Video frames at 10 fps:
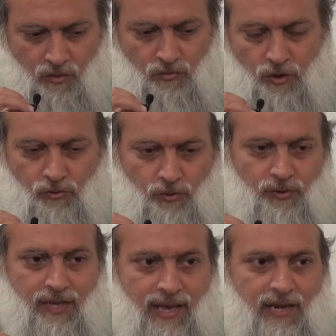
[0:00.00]
what will
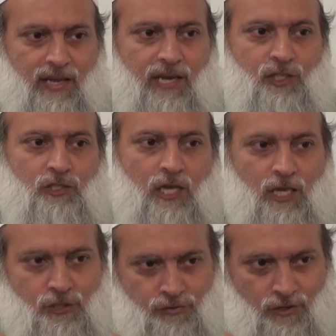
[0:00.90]
we get in
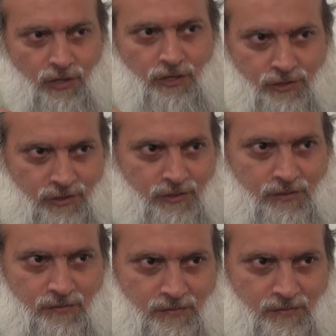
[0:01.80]
exchange for this?